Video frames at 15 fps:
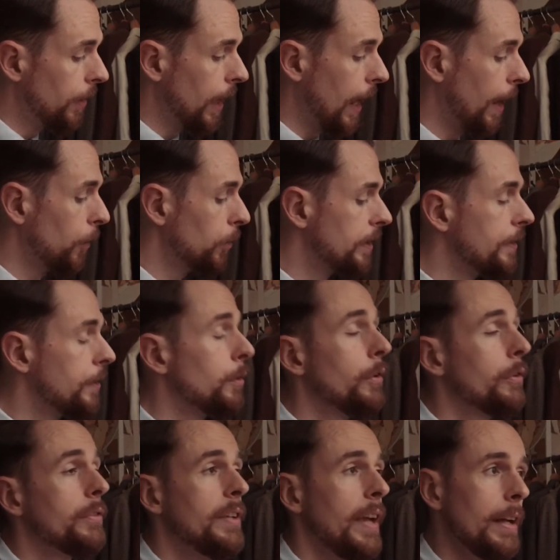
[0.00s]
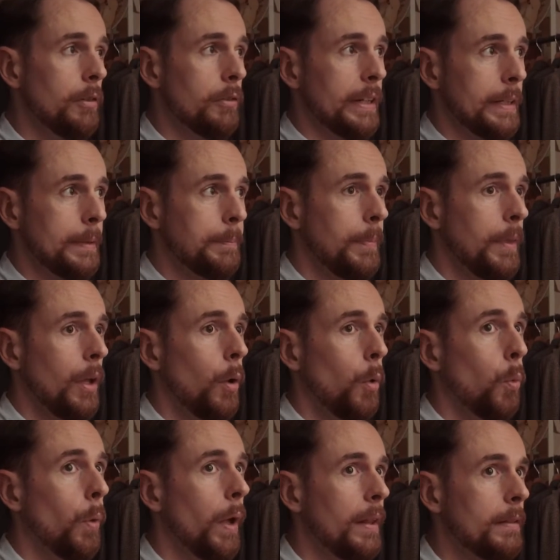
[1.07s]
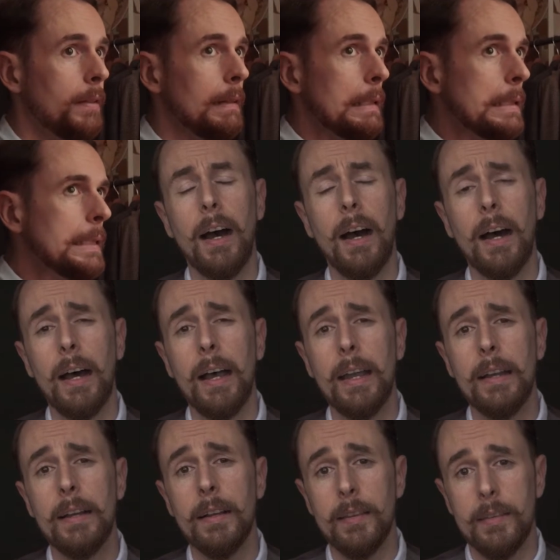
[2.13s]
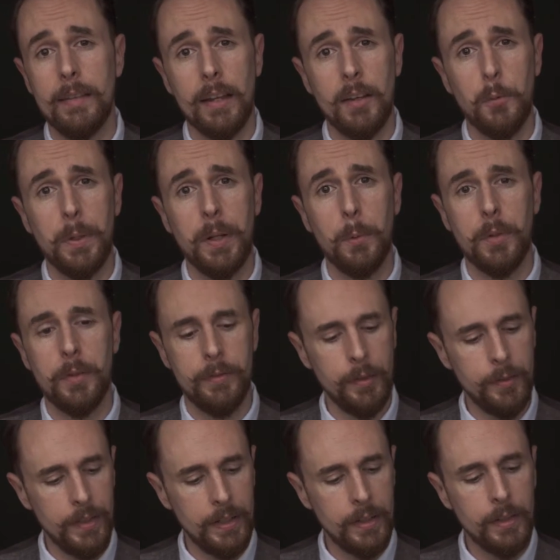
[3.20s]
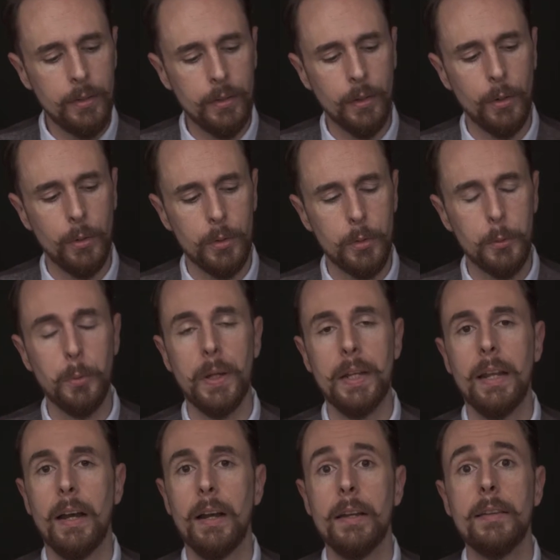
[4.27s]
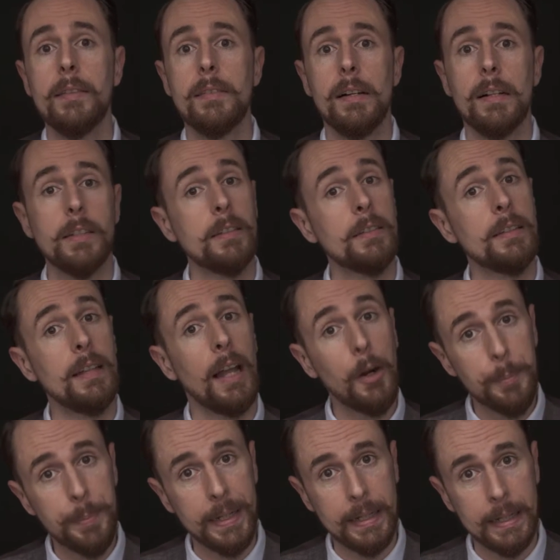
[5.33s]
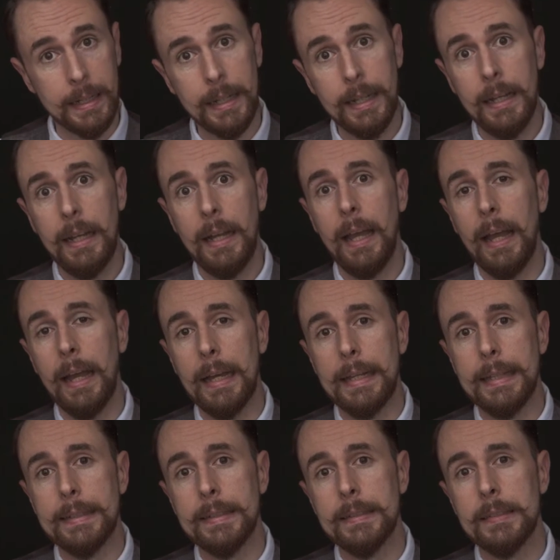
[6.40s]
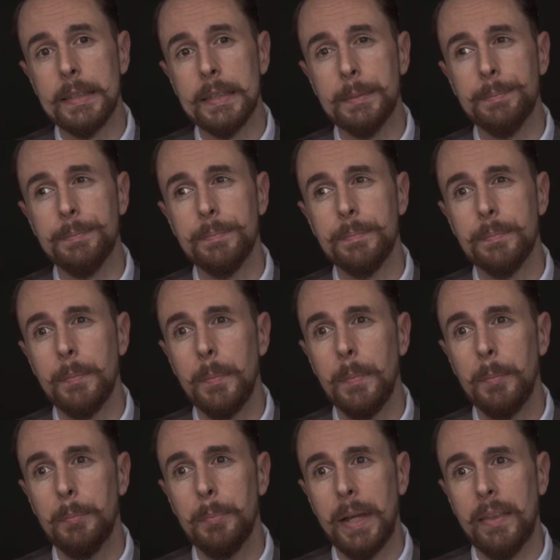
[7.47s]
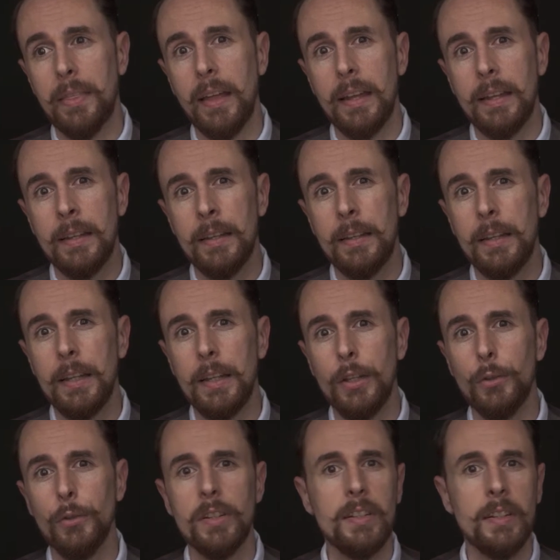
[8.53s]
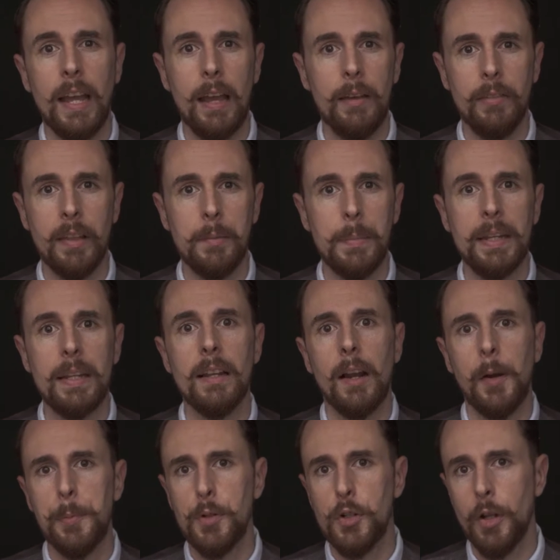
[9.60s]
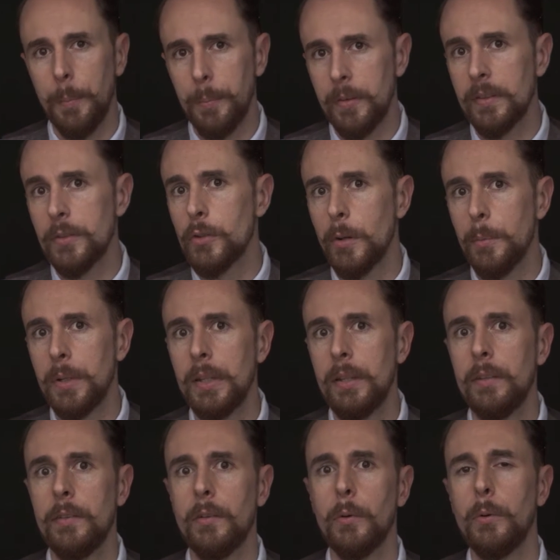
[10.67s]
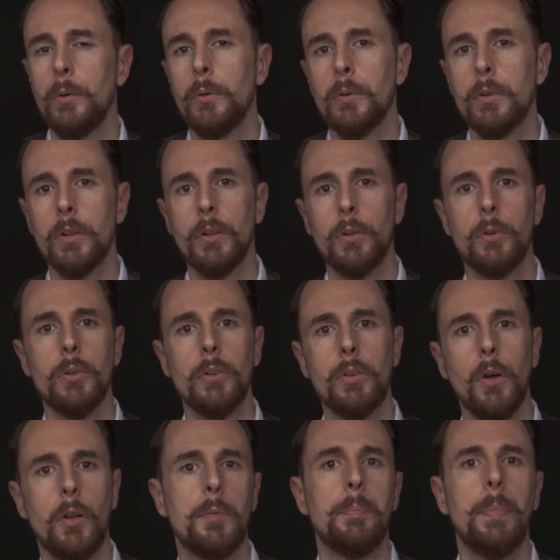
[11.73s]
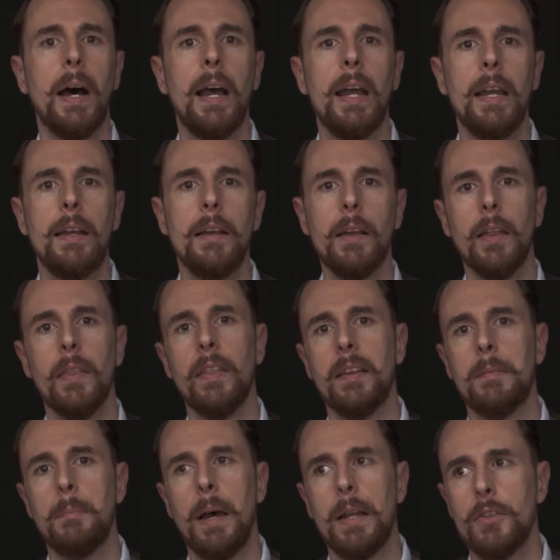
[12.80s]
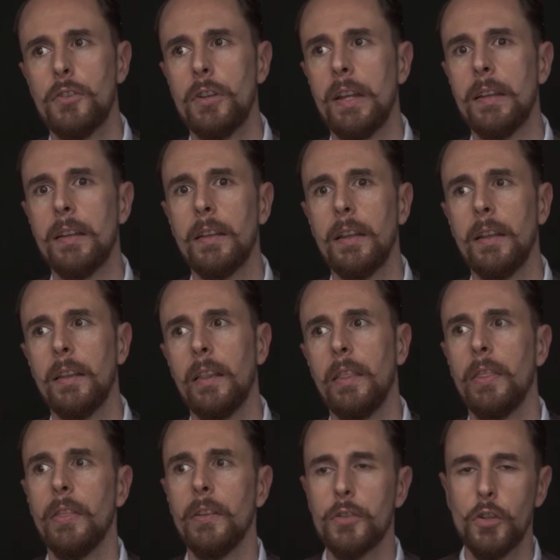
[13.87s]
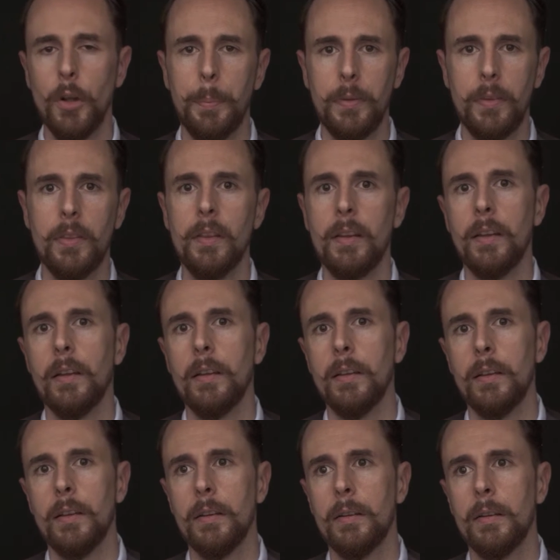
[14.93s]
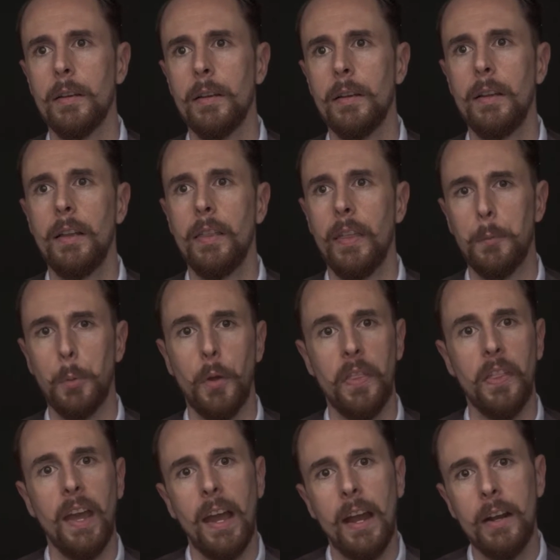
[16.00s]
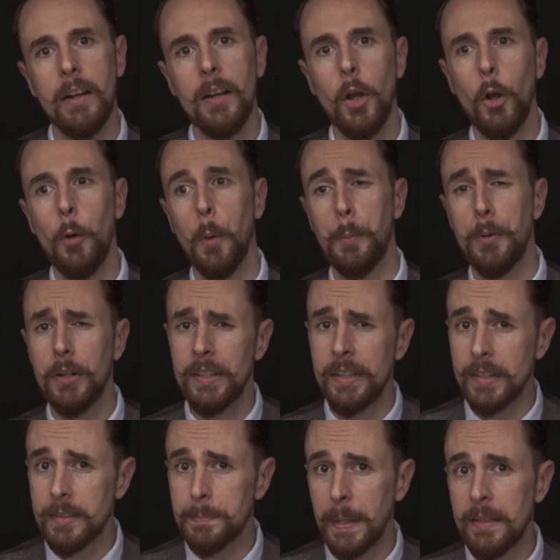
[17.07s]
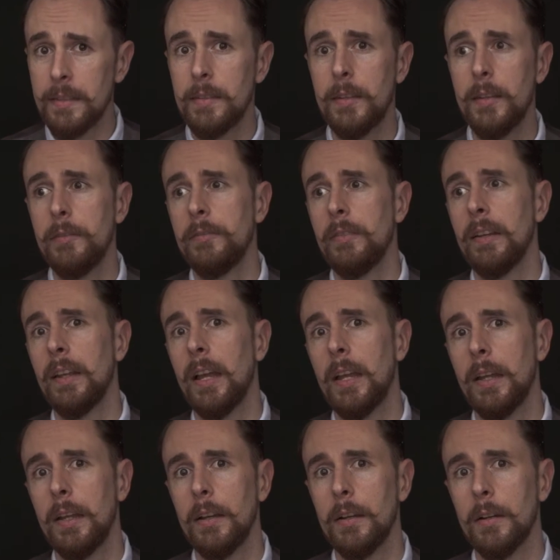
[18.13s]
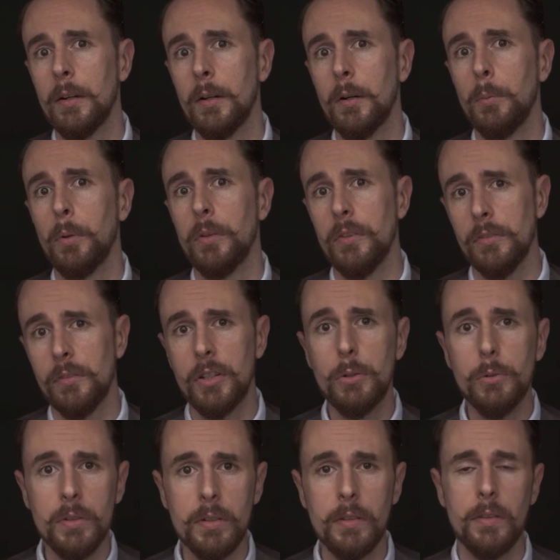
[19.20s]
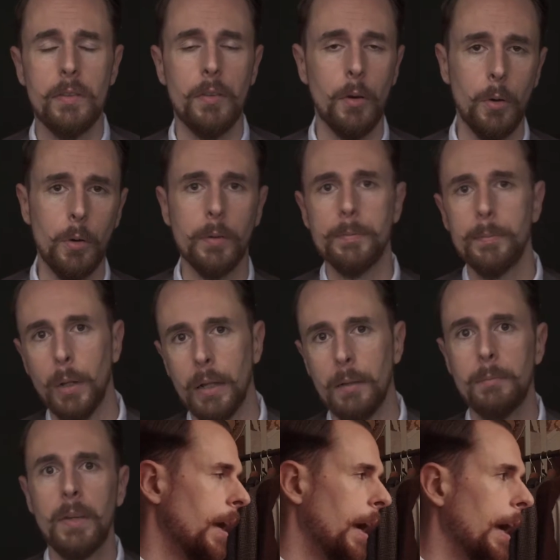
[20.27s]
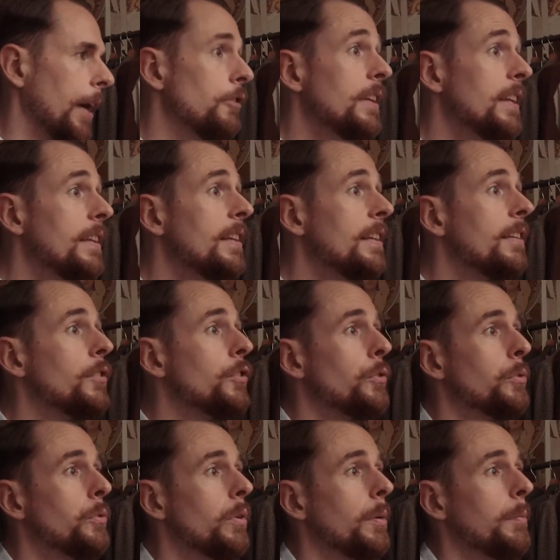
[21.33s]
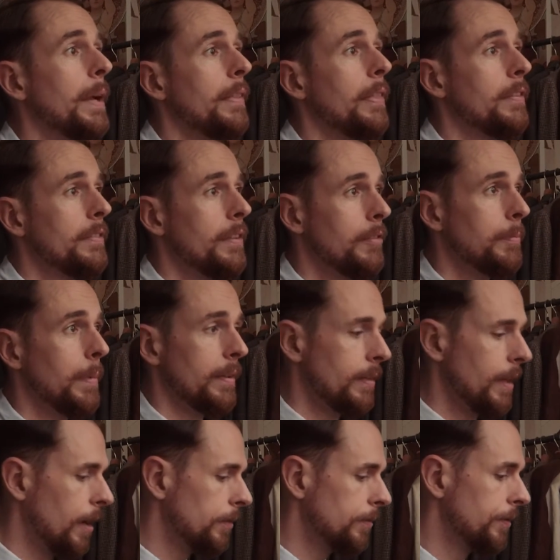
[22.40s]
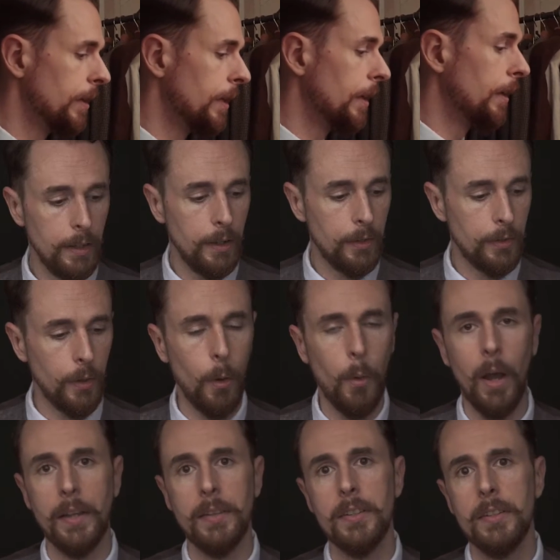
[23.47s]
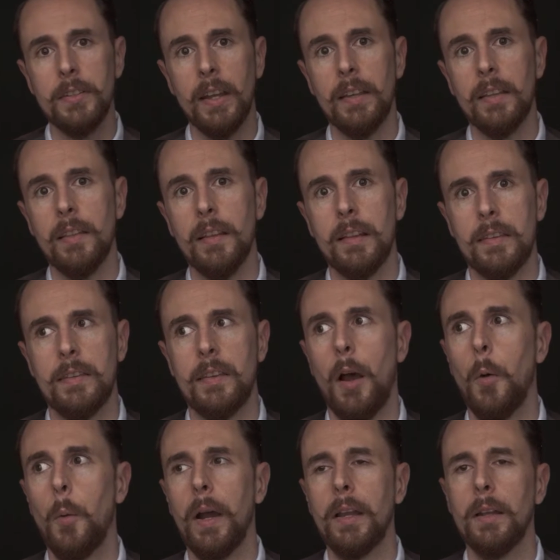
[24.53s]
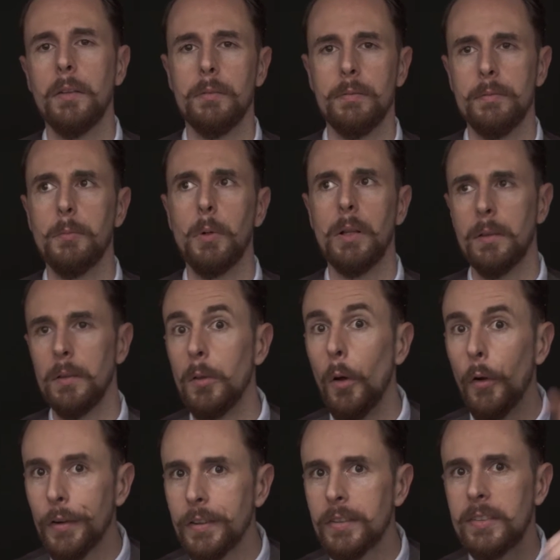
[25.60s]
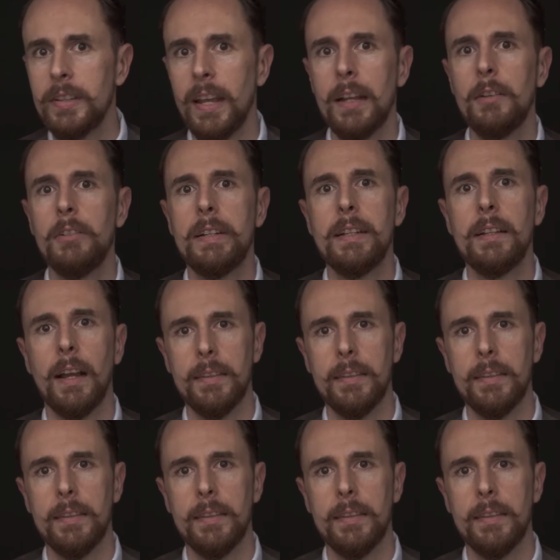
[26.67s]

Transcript: How did you learn tailoring? Well, I started when I was 15 years old when I started LARPing, and back then you didn't have that many LARP shops in Germany, so you could not buy that much, and the shops that were there were pretty expensive, and I was a student, so well, I really needed to make the stuff myself. So I did, and that's how I learned tailoring.